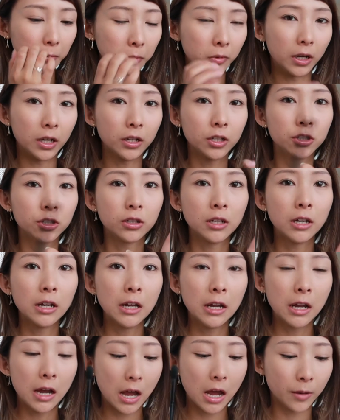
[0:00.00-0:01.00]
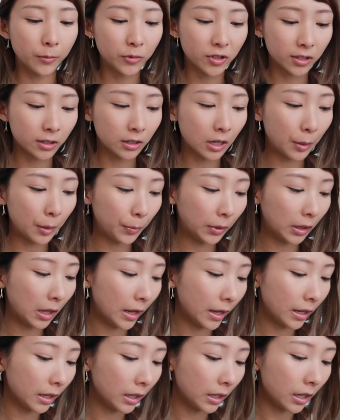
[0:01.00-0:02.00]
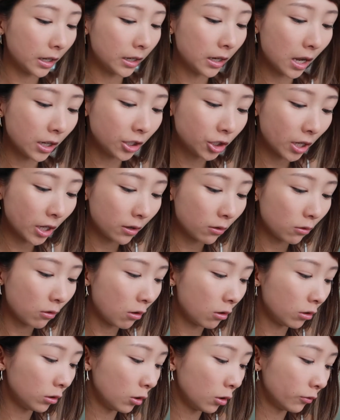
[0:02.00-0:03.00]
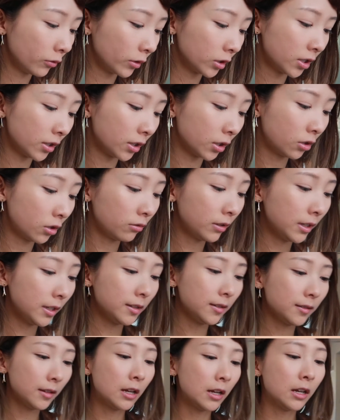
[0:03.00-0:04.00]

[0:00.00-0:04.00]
brush, and I'm just going to apply an eyeshadow all over to the crease.